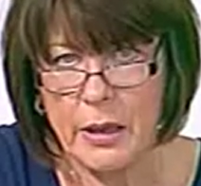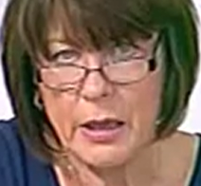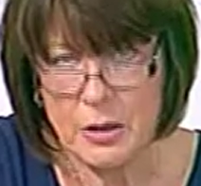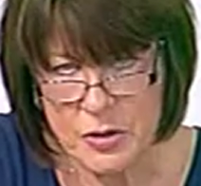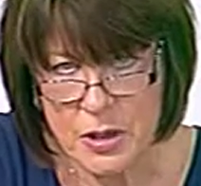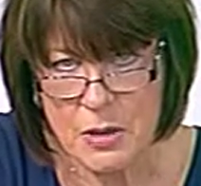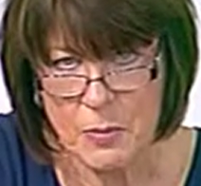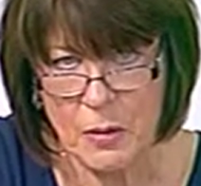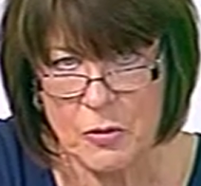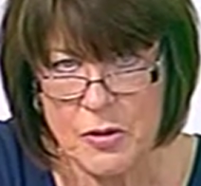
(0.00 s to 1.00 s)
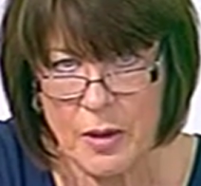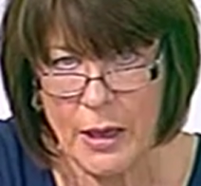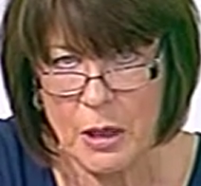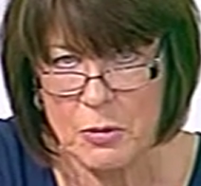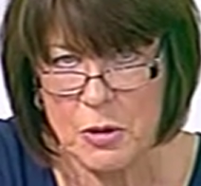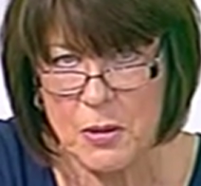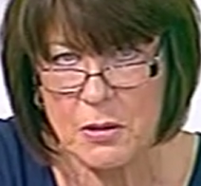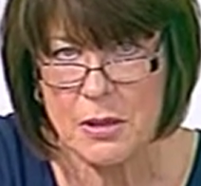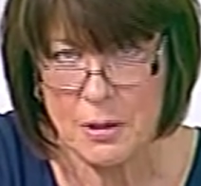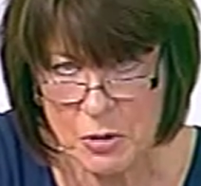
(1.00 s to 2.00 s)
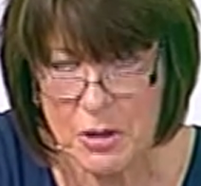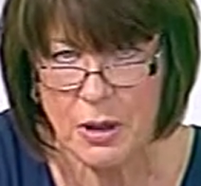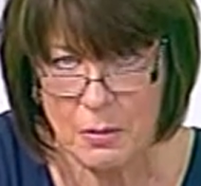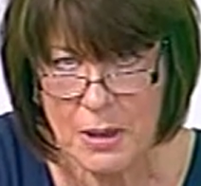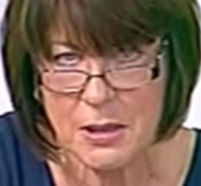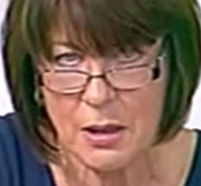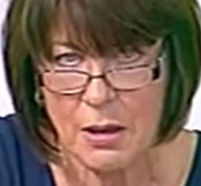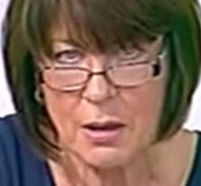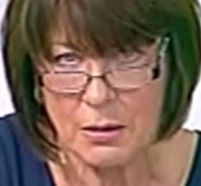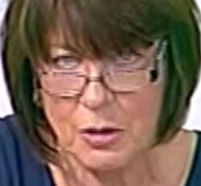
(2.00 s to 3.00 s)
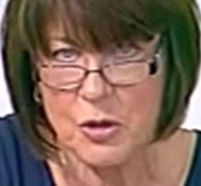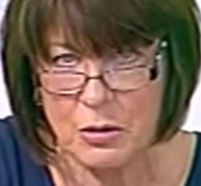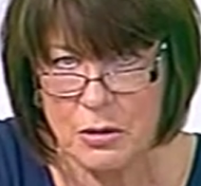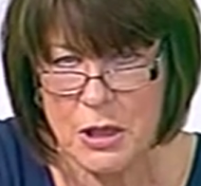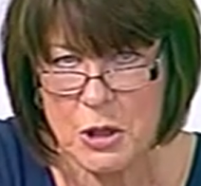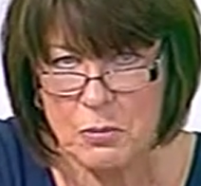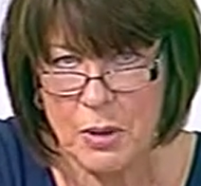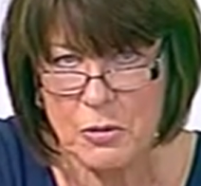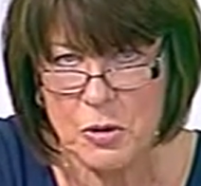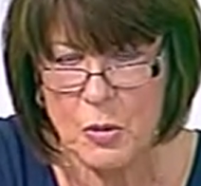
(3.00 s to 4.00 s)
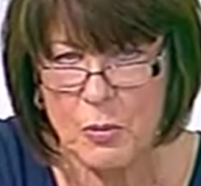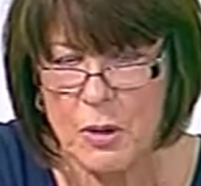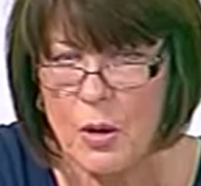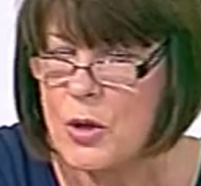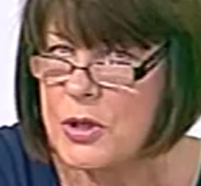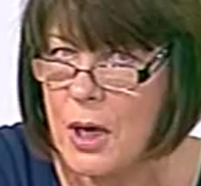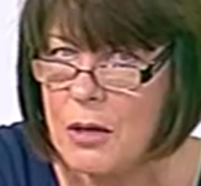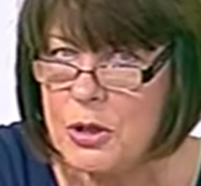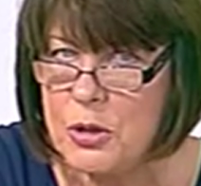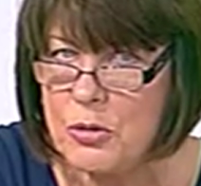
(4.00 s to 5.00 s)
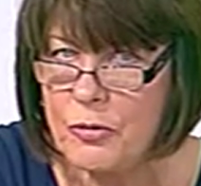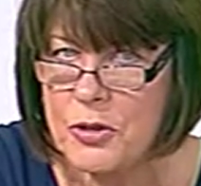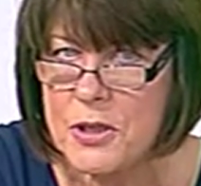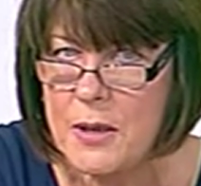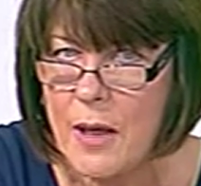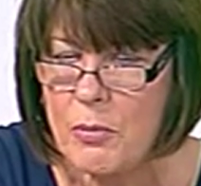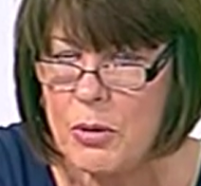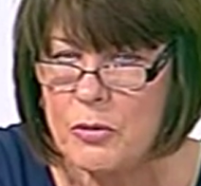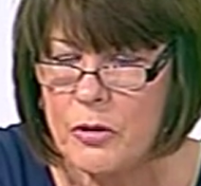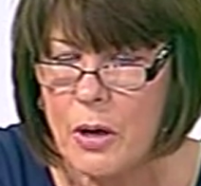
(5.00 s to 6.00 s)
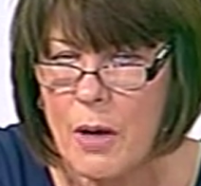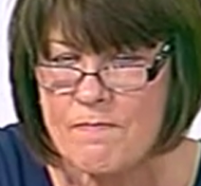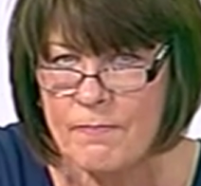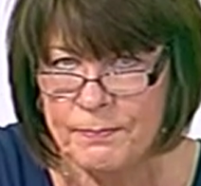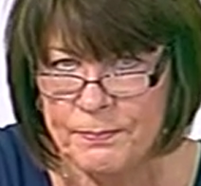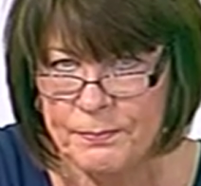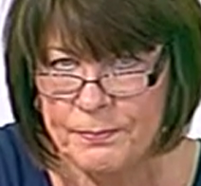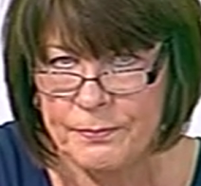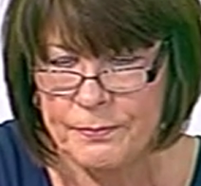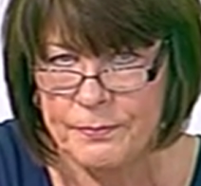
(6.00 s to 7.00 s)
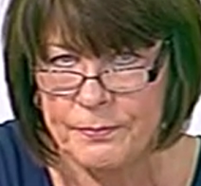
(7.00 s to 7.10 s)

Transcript: hears these bills, the link between the subject committee and consolidation bills will be lost. How do you foresee that being overcome? I think there's